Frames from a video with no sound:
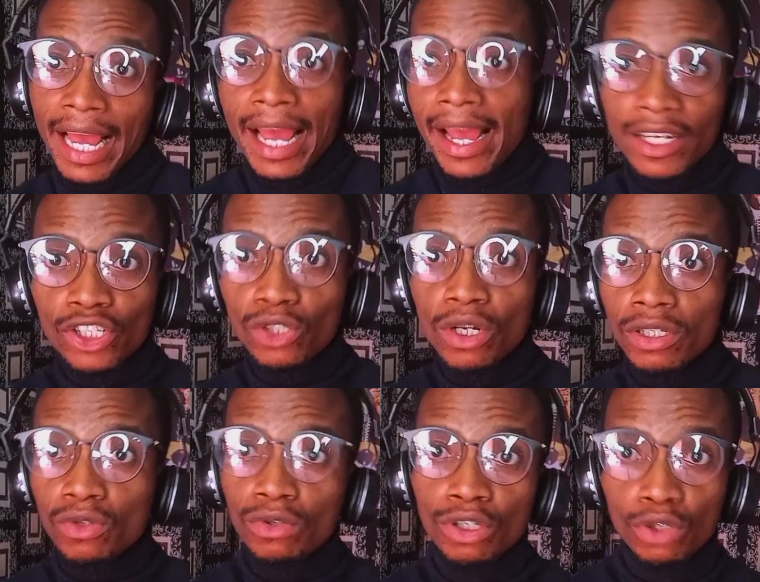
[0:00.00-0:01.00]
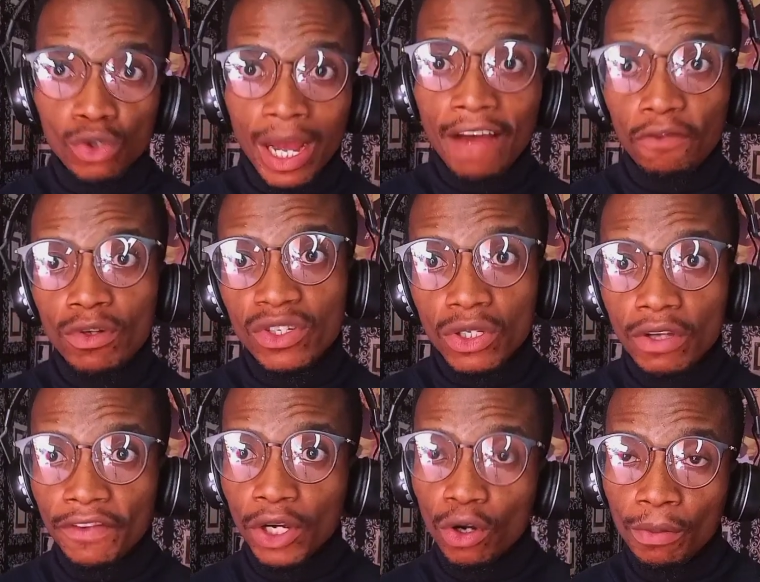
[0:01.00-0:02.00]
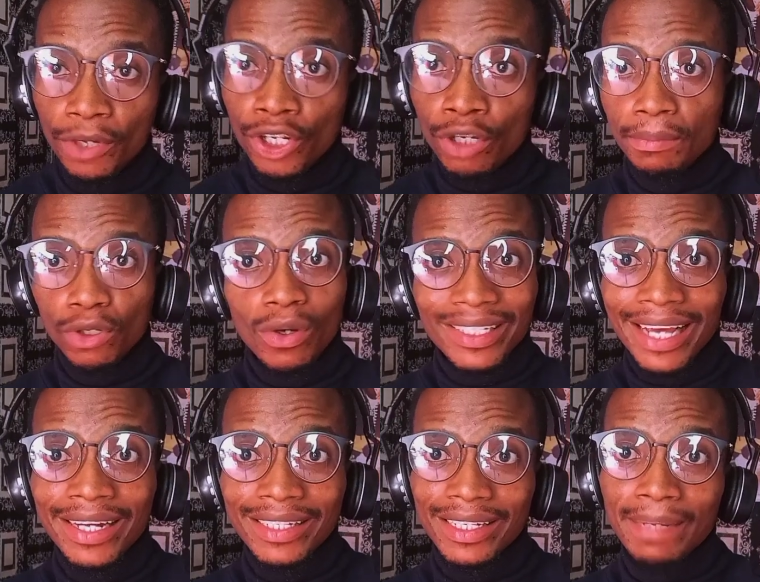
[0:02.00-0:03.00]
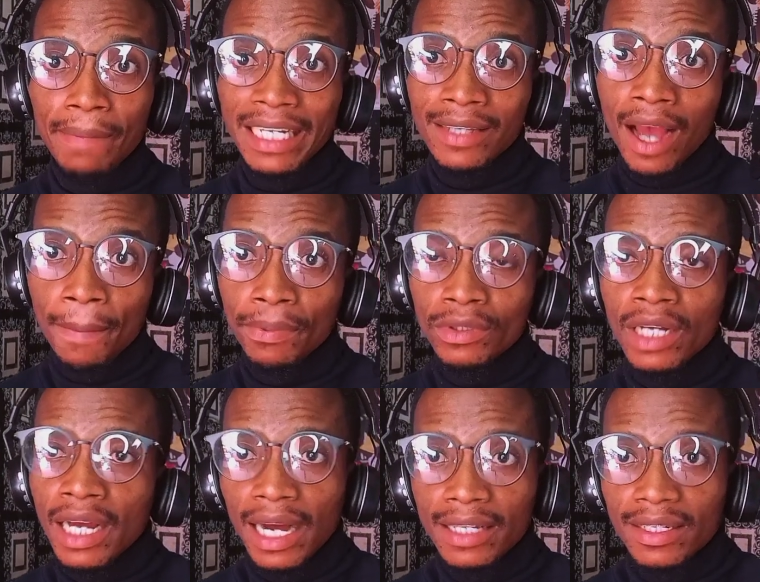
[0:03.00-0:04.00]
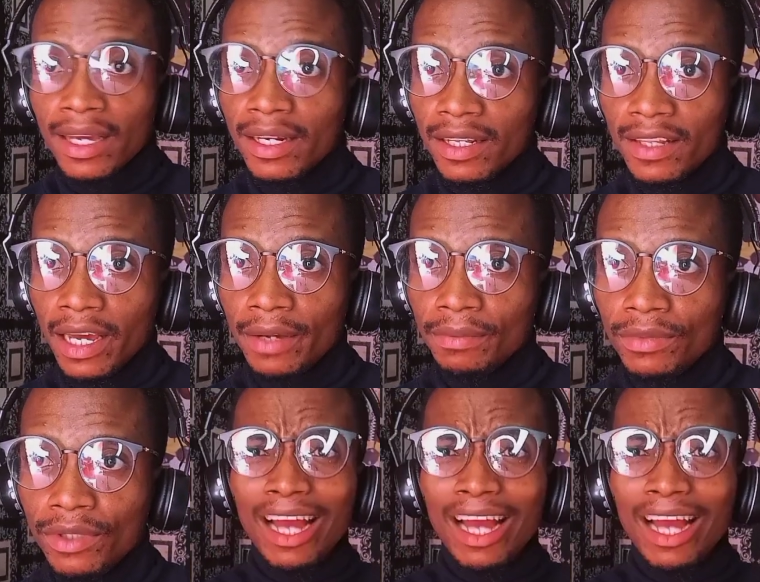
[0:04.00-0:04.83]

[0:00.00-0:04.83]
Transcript: Uh, it's not good to have one source of income in because anything might happen at any time.